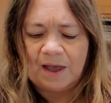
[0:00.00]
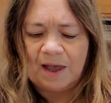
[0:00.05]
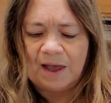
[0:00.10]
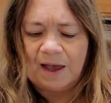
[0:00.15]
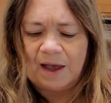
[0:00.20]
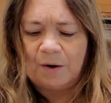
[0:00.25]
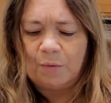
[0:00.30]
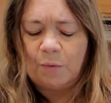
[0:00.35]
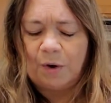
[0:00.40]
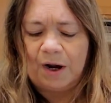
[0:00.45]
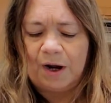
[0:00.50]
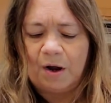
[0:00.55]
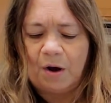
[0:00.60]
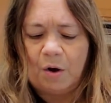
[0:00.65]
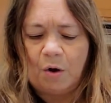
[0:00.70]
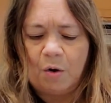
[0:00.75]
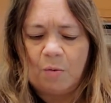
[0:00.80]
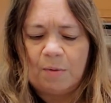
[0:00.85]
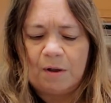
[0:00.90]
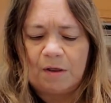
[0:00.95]
and went
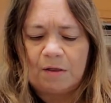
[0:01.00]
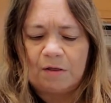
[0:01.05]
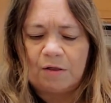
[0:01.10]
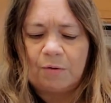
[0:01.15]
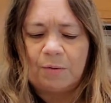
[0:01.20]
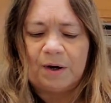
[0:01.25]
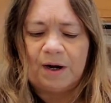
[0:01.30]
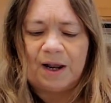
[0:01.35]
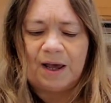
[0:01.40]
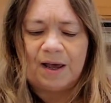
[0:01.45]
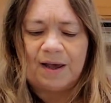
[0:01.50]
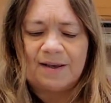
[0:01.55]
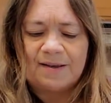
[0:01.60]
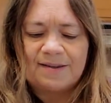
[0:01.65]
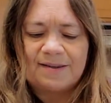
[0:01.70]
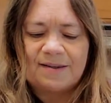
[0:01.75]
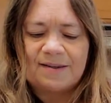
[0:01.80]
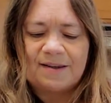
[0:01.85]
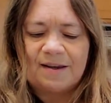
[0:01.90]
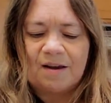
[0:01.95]
home in 3
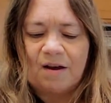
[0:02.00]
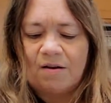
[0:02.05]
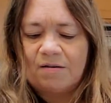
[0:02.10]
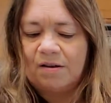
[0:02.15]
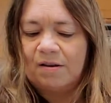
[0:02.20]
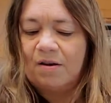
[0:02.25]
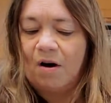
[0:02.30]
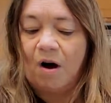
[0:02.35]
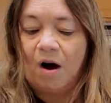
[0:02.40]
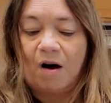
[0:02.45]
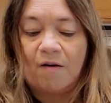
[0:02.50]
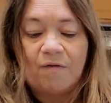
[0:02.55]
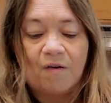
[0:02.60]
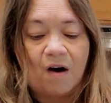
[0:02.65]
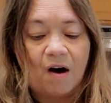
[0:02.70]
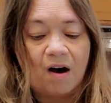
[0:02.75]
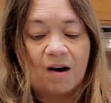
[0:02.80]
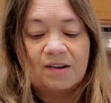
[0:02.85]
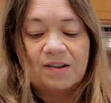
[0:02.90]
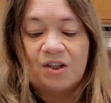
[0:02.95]
days. Off
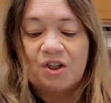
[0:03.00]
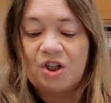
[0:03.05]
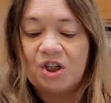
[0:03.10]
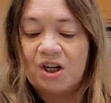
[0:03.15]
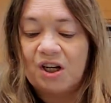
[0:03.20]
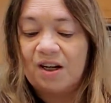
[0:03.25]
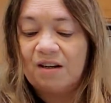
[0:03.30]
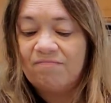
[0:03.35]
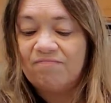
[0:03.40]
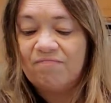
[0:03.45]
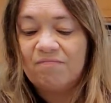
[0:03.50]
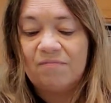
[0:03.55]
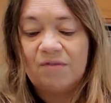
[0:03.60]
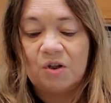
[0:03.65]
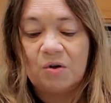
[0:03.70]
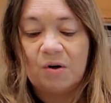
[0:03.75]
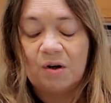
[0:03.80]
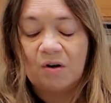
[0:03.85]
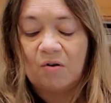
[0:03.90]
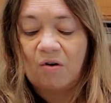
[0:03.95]
oxygen,
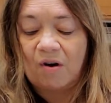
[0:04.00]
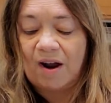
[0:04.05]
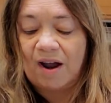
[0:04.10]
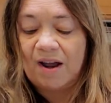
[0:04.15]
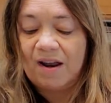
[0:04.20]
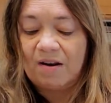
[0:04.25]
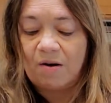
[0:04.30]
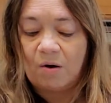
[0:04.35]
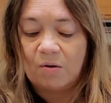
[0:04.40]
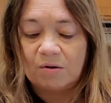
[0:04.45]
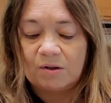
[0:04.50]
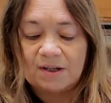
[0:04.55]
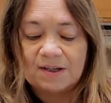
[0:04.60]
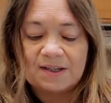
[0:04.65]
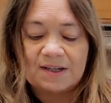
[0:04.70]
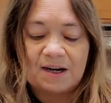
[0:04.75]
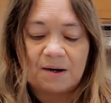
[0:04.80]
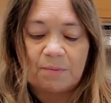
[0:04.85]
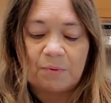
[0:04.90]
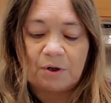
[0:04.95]
doing great, holding his
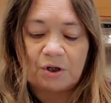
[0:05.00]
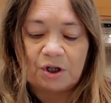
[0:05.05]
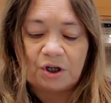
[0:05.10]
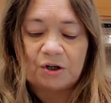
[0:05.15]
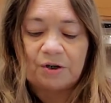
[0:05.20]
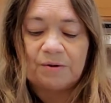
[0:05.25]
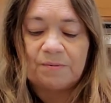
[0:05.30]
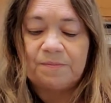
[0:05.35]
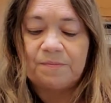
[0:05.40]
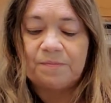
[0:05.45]
temperature.